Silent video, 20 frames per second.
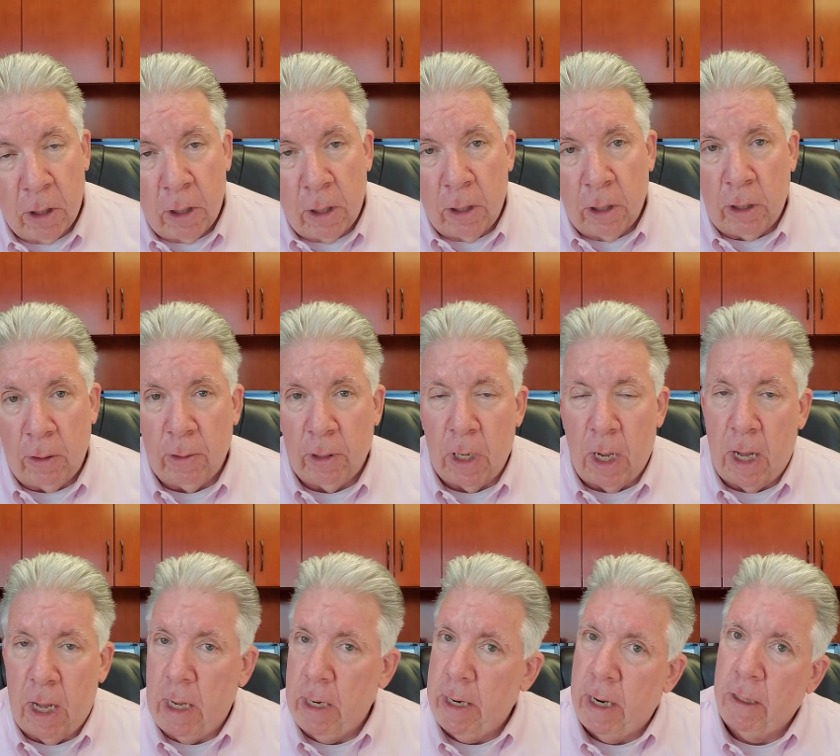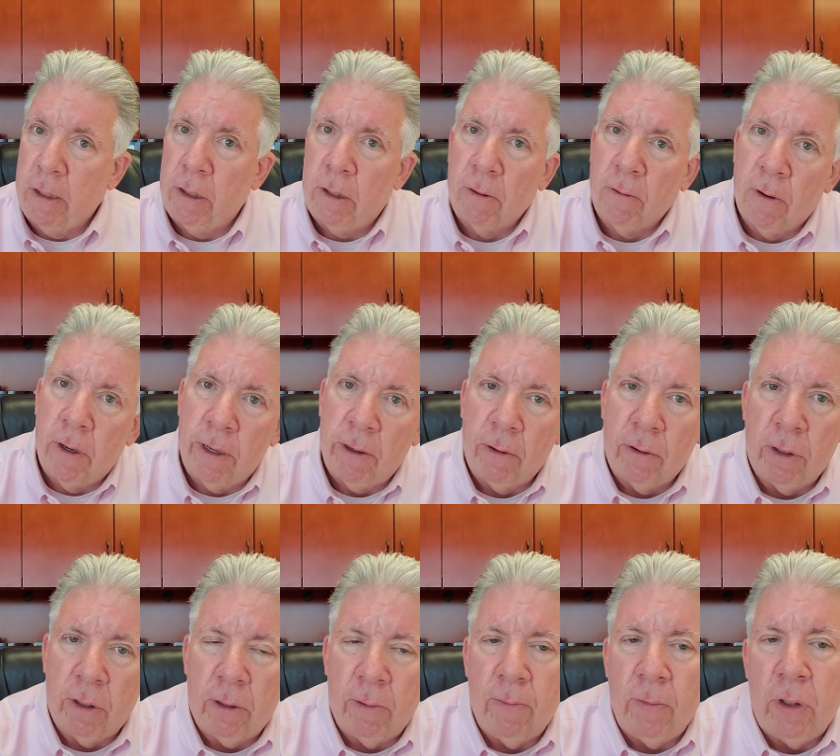She was on
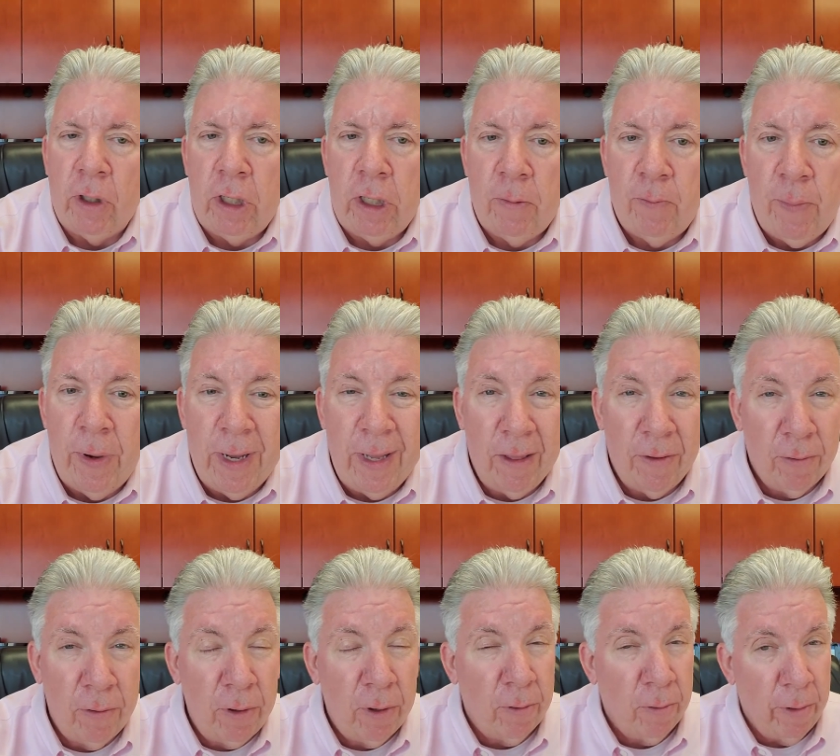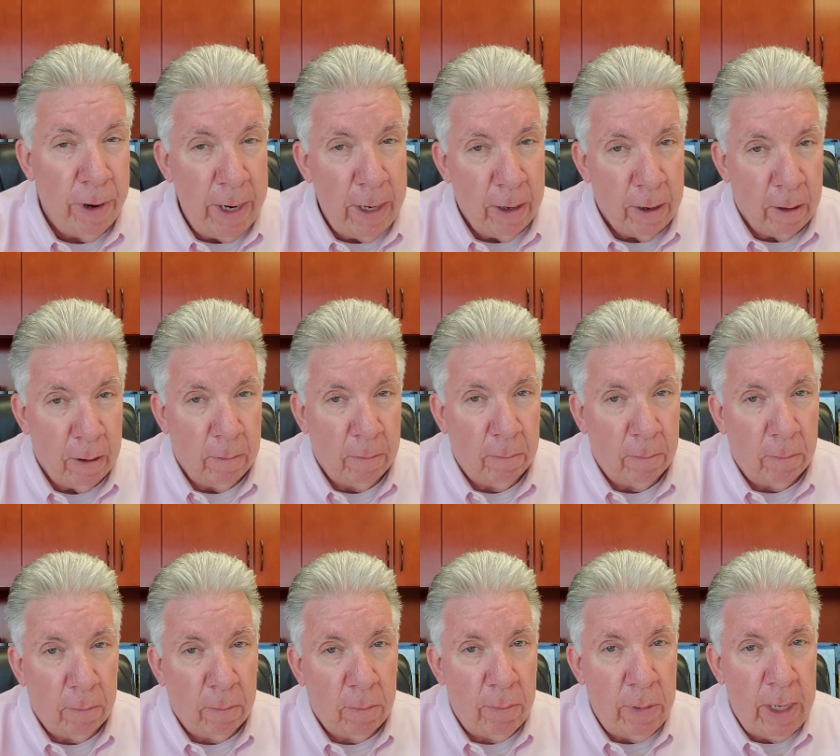nonsteroidals. She's been through the ringer,
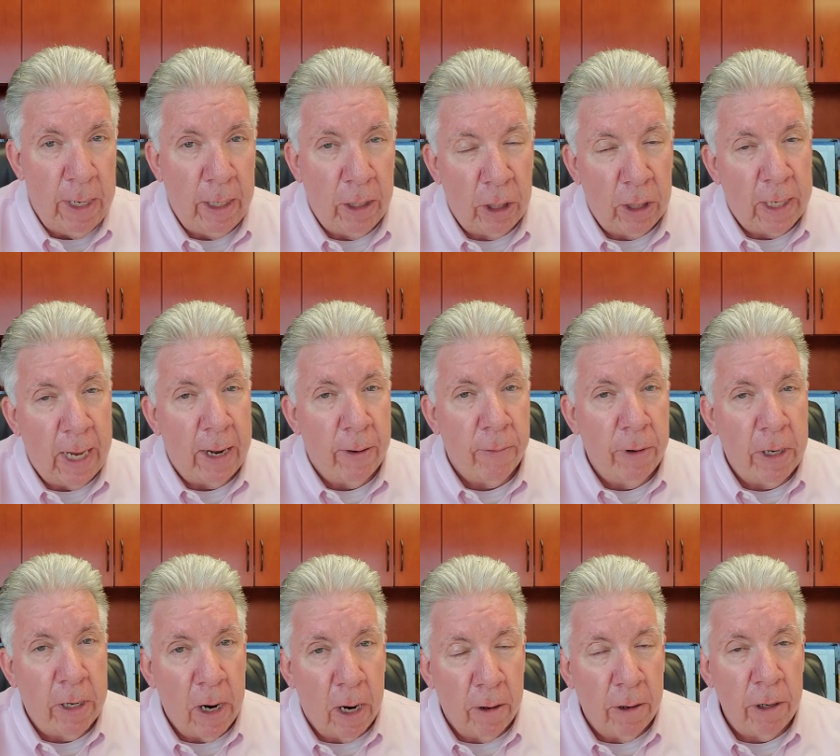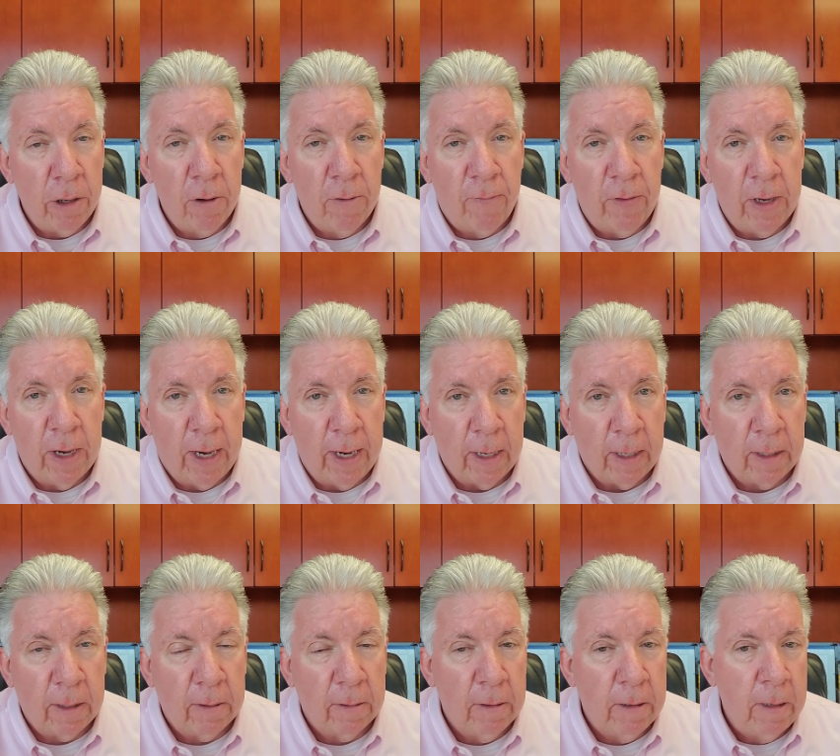meaning she's had recurrent
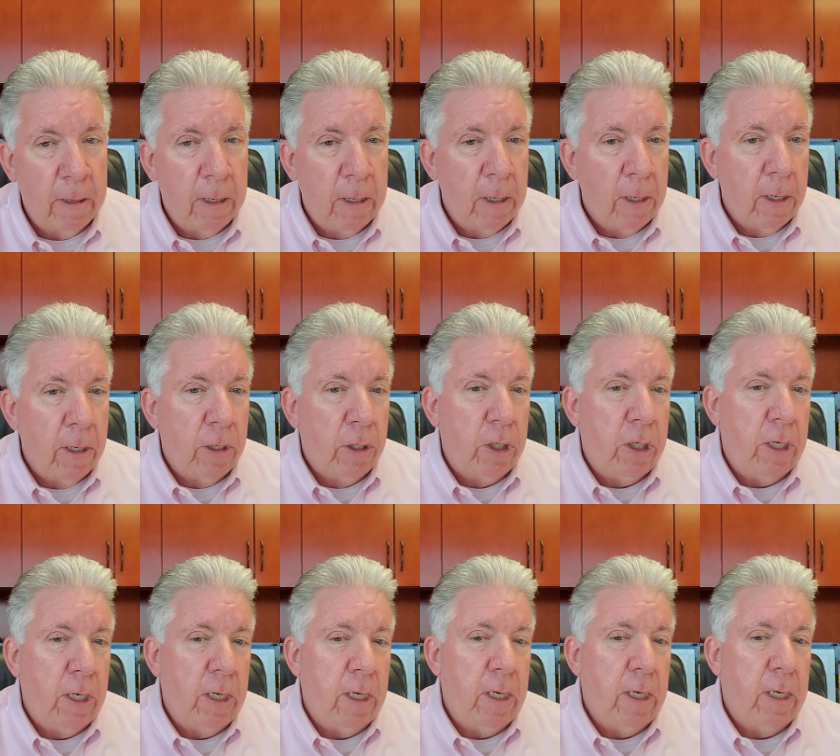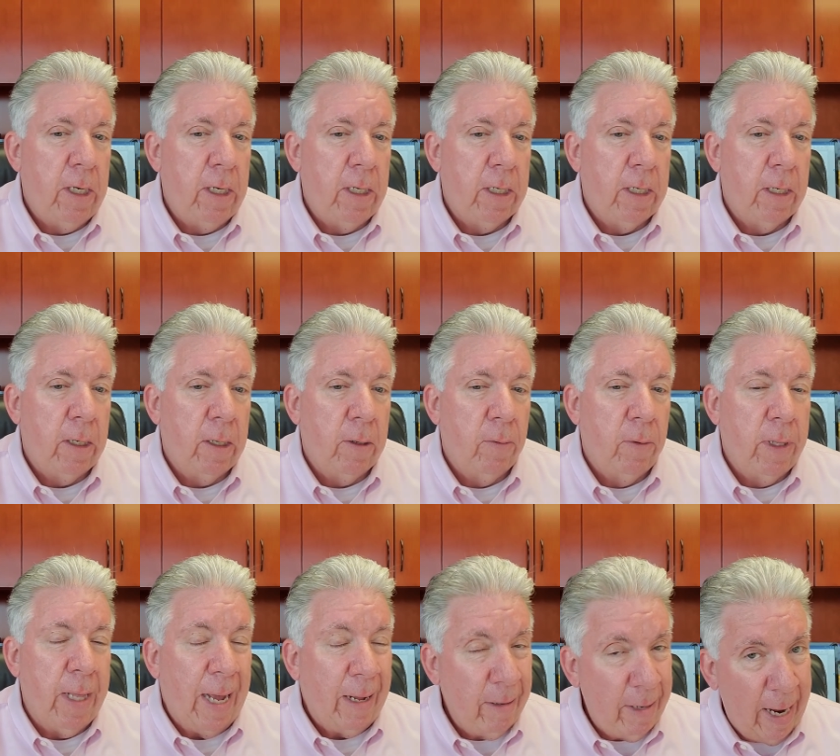uveitis. She's
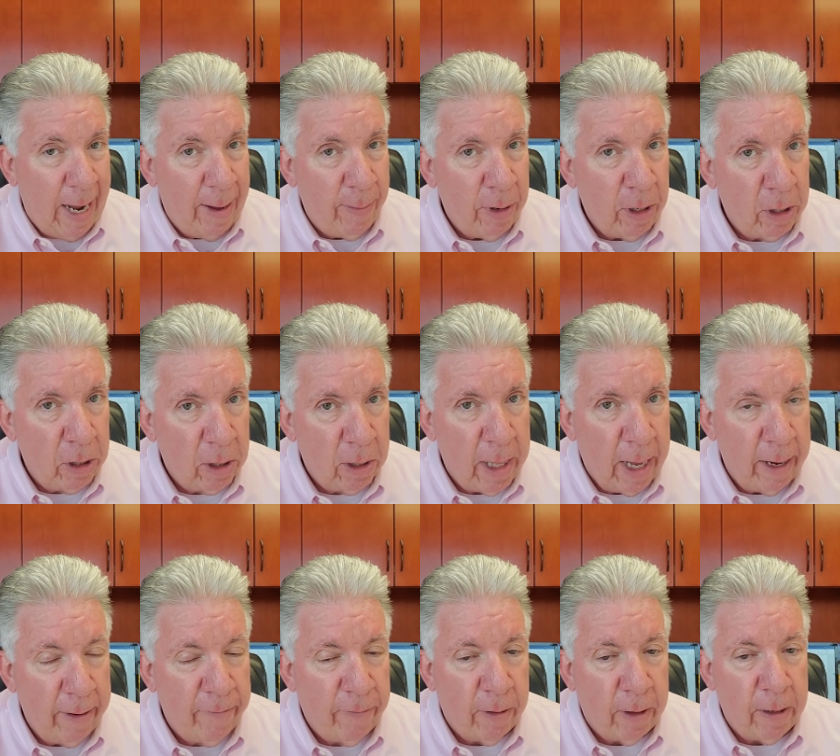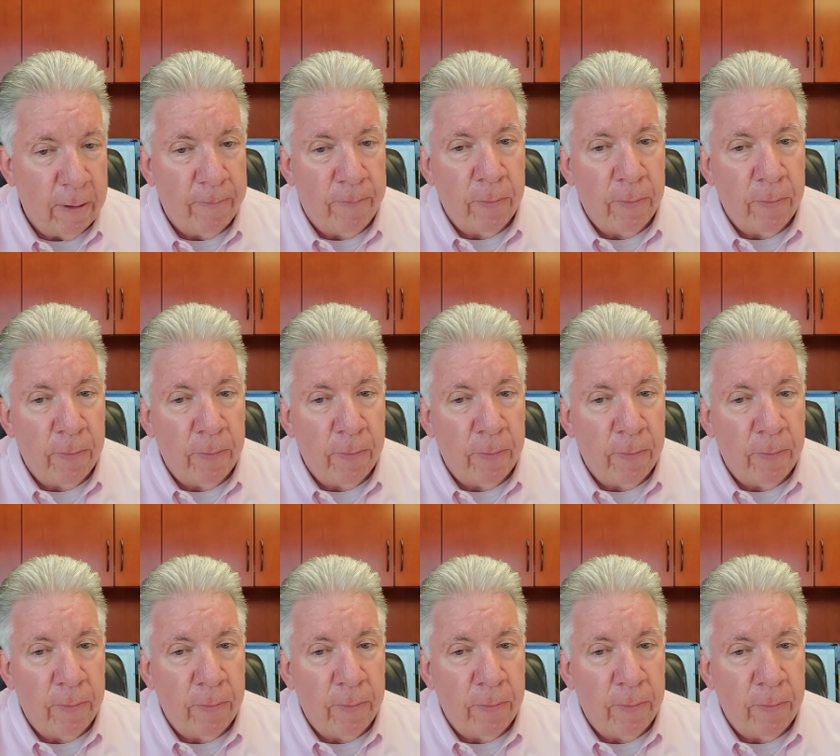without damage, thankfully.